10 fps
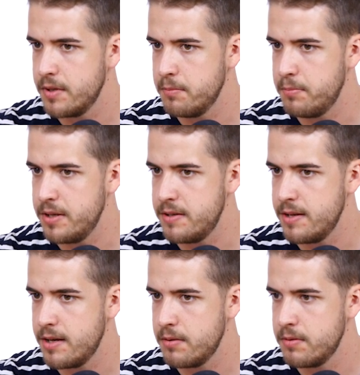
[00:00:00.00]
a bit
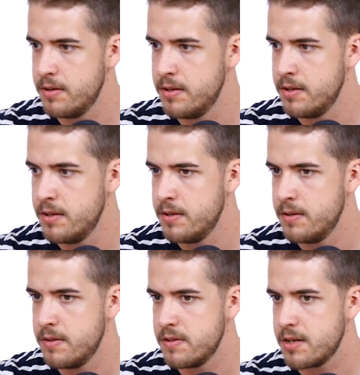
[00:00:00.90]
down,
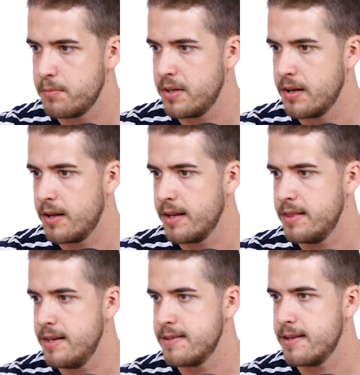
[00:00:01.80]
something
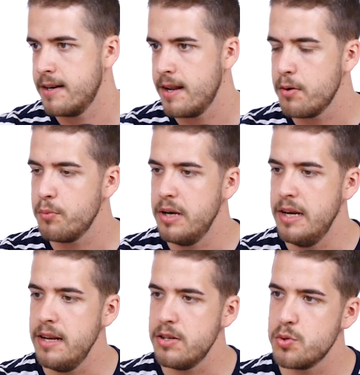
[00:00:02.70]
like this. And now we
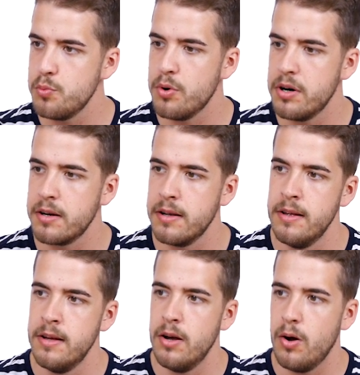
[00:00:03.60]
need to work
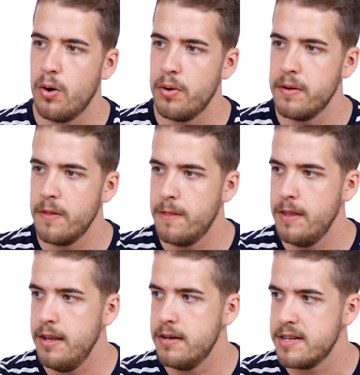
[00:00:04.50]
on the